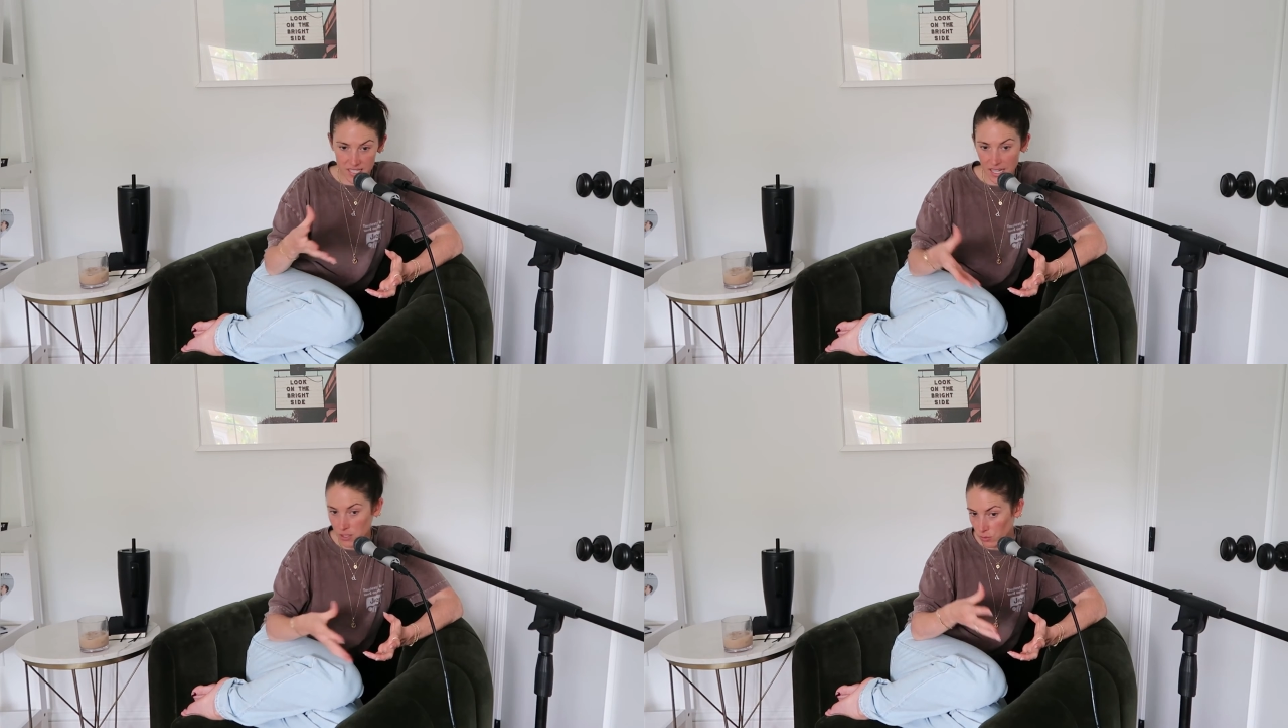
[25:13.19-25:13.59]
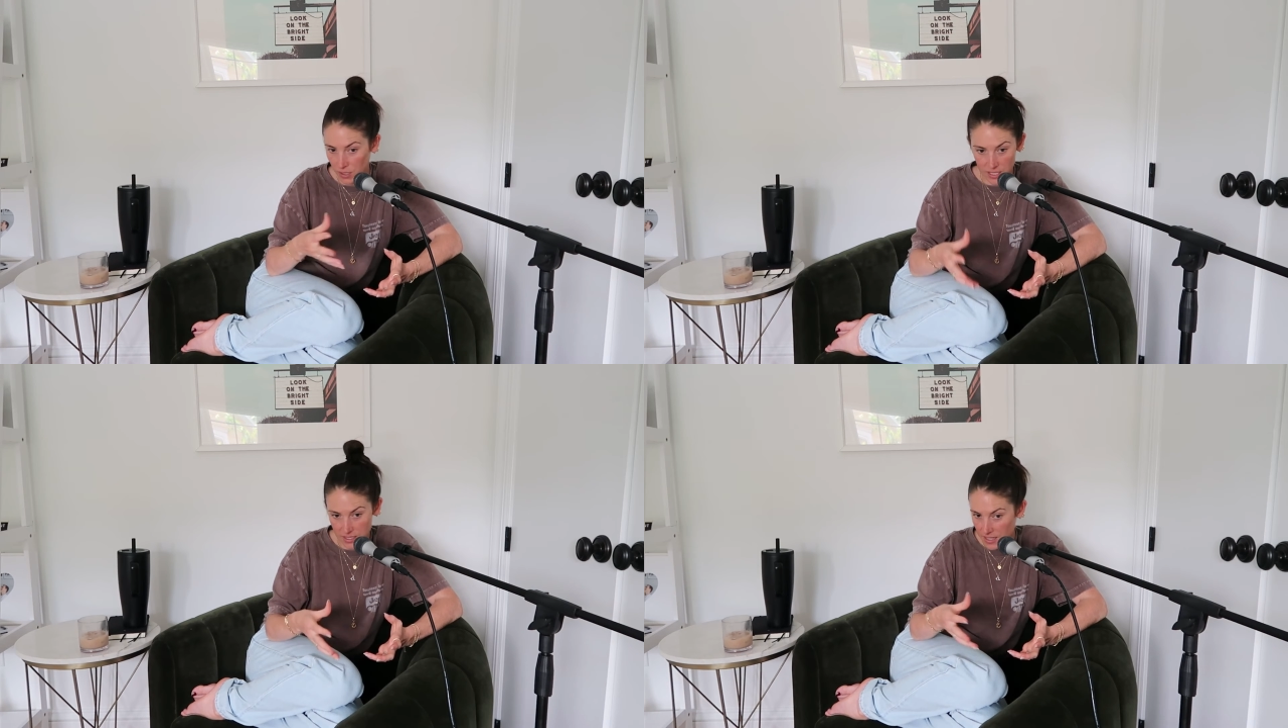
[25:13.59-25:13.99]

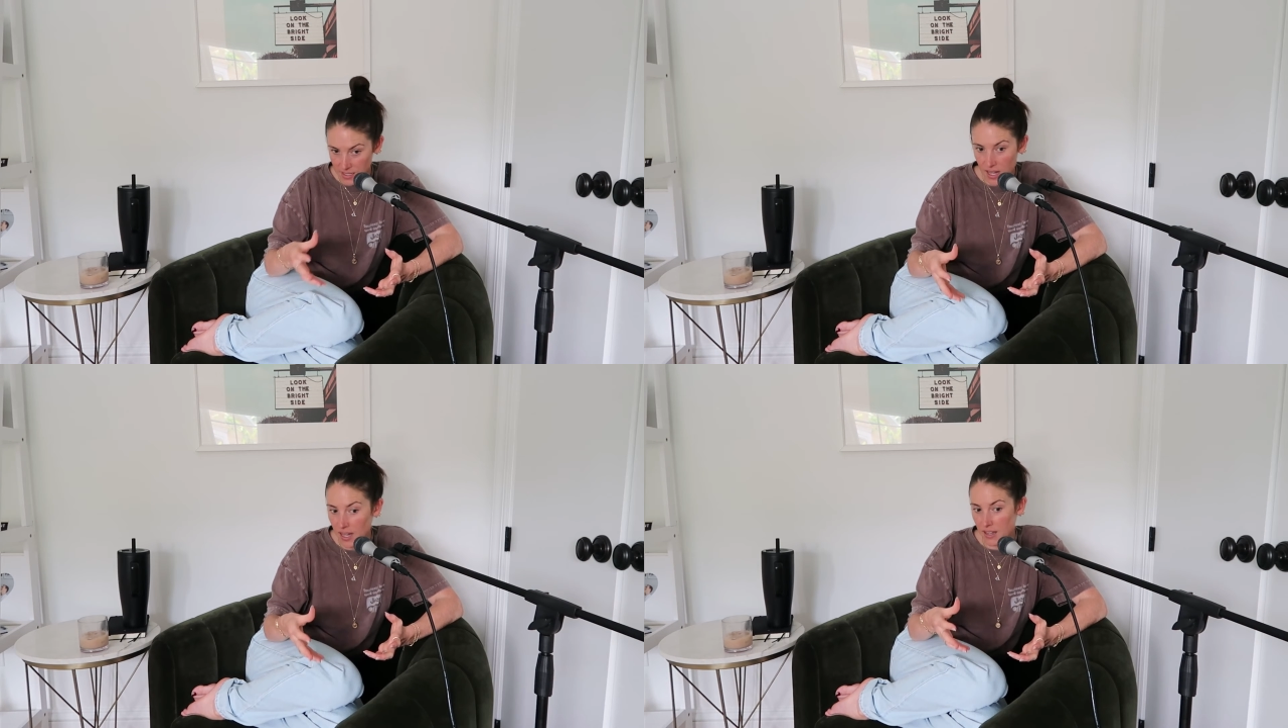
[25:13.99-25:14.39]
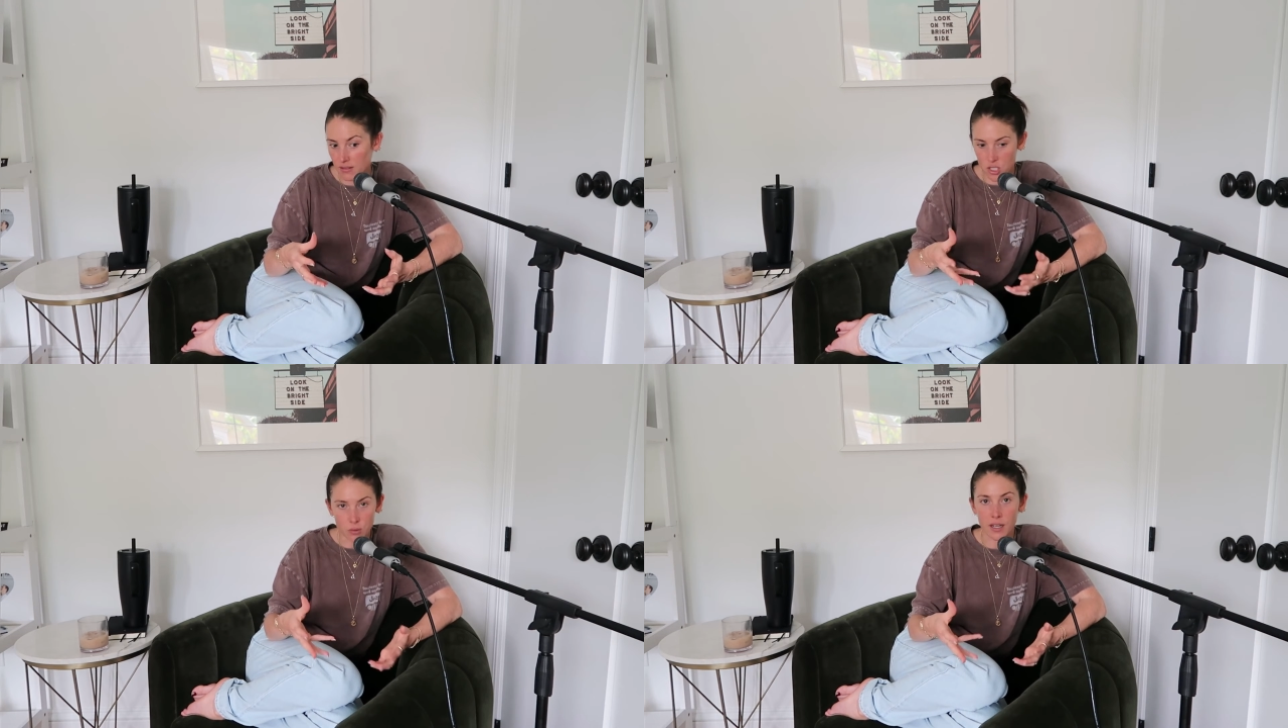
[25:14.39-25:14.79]
schedule is that
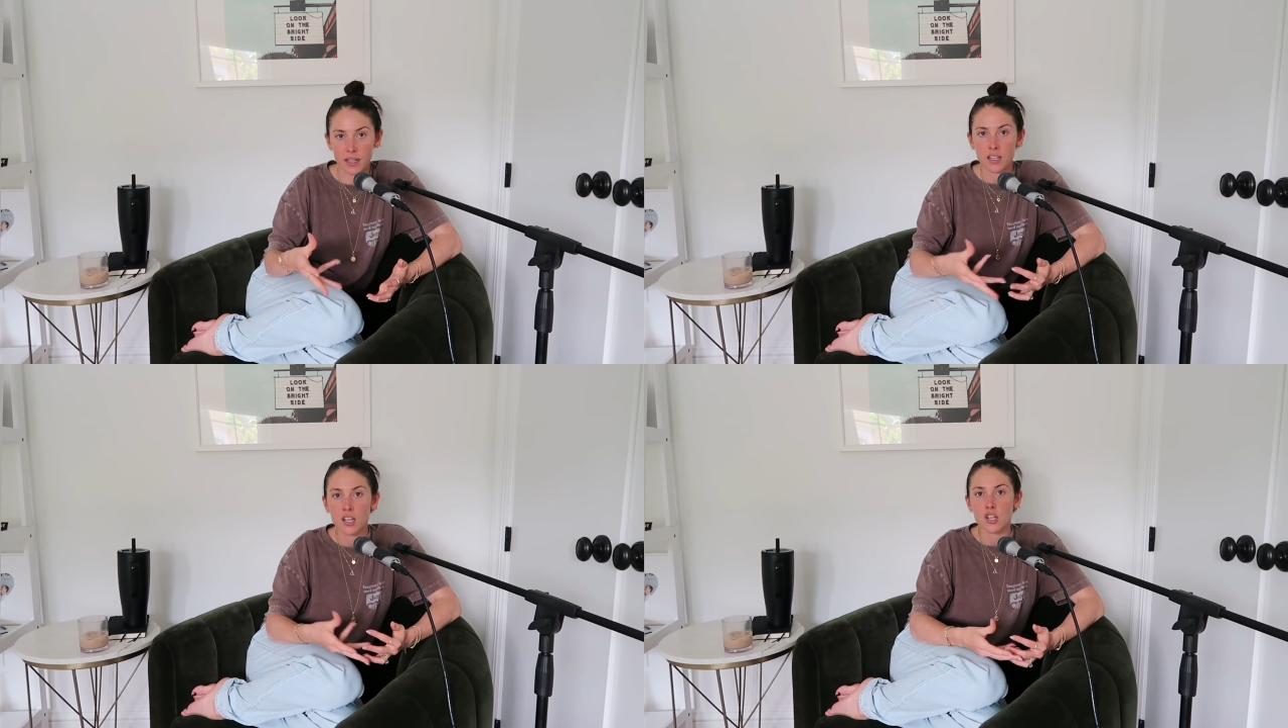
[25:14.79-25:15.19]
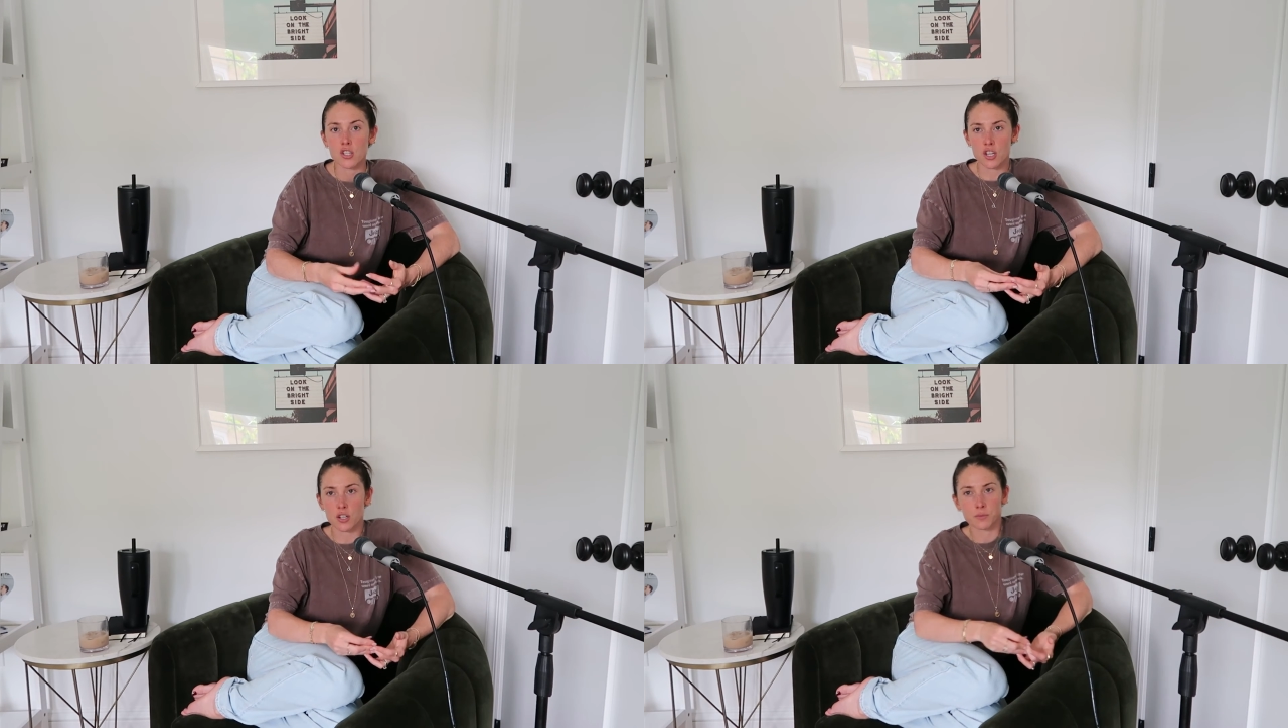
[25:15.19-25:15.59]
day, do it.
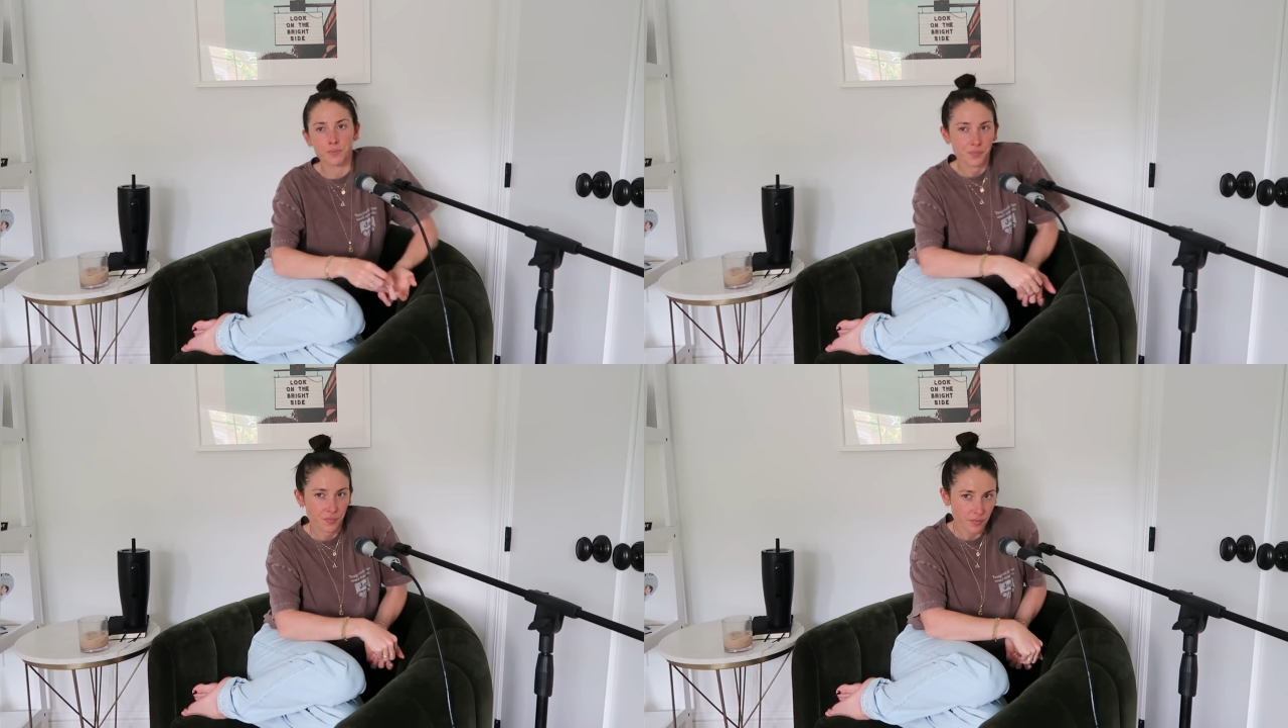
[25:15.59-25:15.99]
So